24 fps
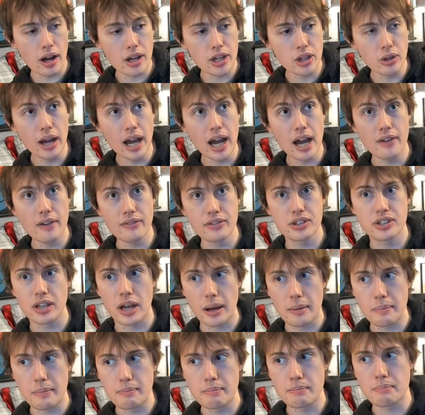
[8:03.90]
you'll have
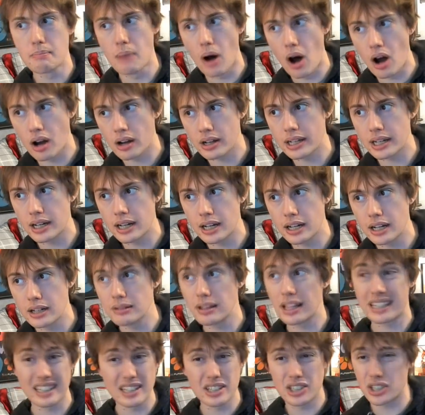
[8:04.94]
some manga,
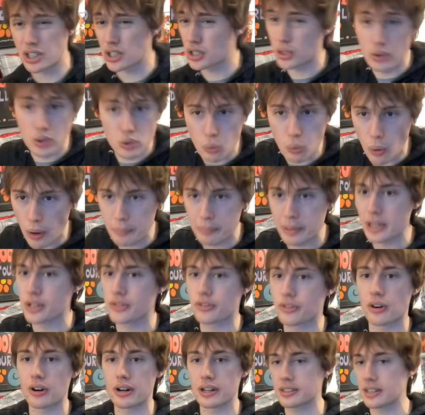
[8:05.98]
like let's just use One Piece
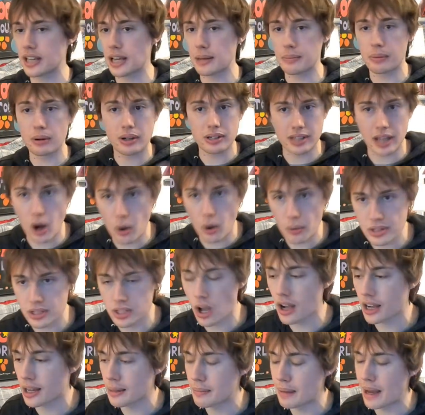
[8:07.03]
for an example, because I always
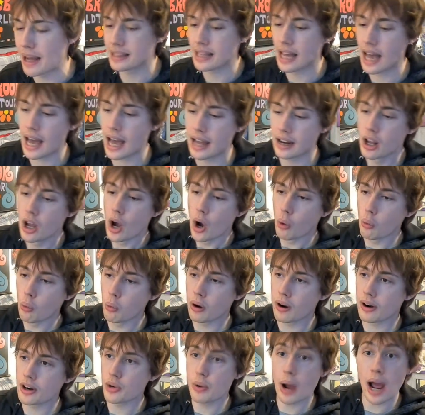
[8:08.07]
talk about that,
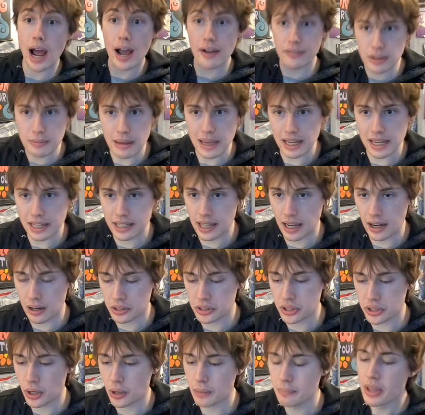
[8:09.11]
where you have the main
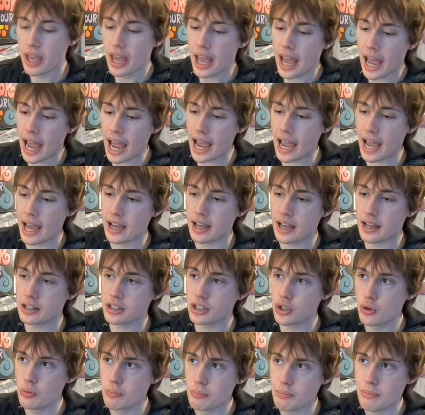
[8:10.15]
character, and
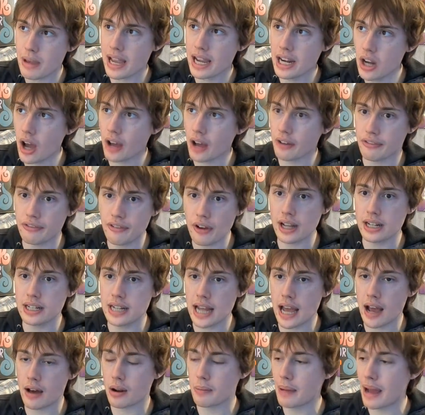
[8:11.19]
you may not find
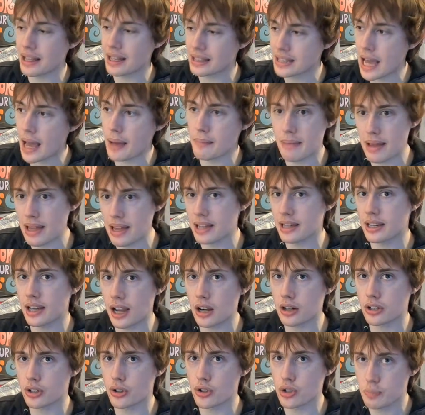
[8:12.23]
out about that main
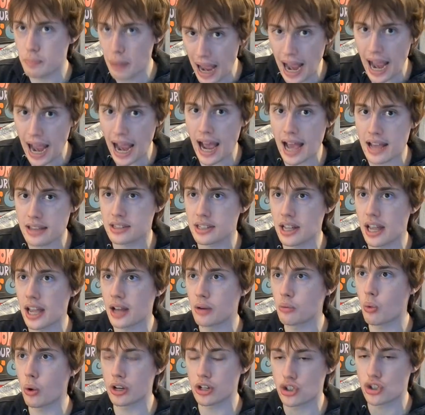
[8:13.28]
character's past and
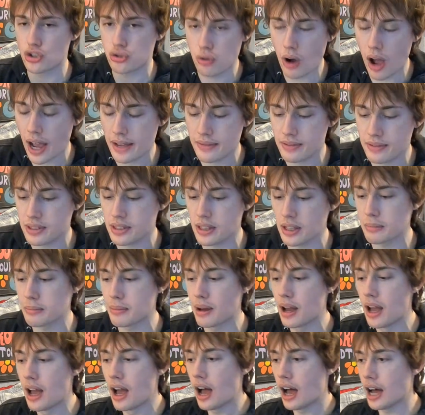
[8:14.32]
what drives them
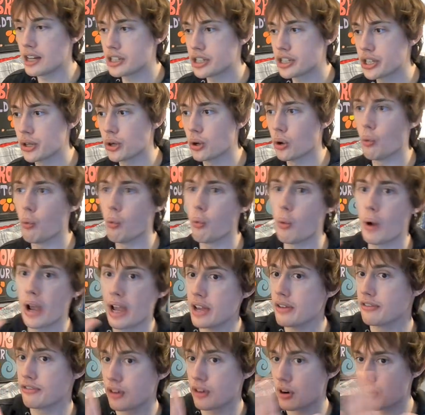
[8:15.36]
until way
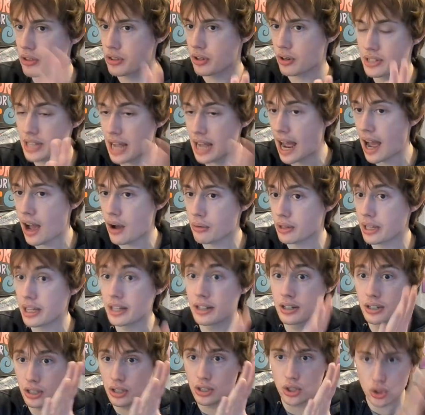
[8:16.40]
further down
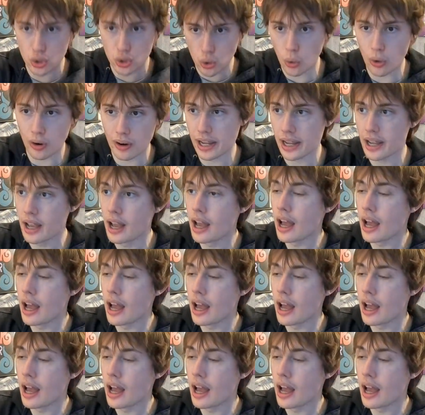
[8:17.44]
into the story.